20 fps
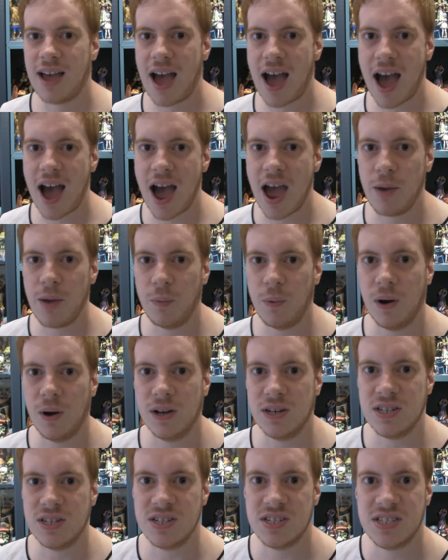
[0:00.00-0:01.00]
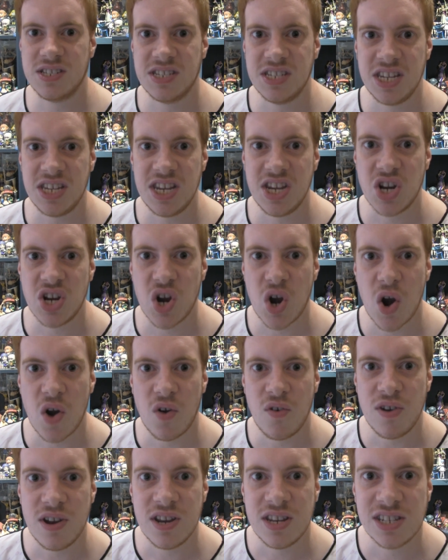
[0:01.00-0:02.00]
I want to see
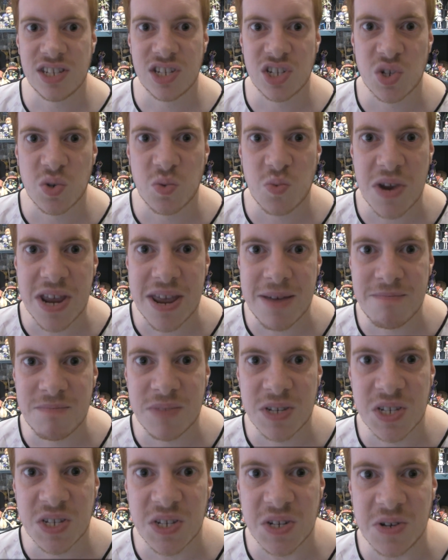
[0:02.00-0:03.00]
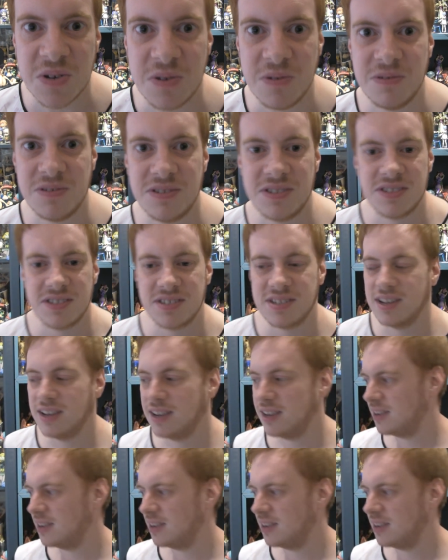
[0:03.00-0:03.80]
her in swimsuits.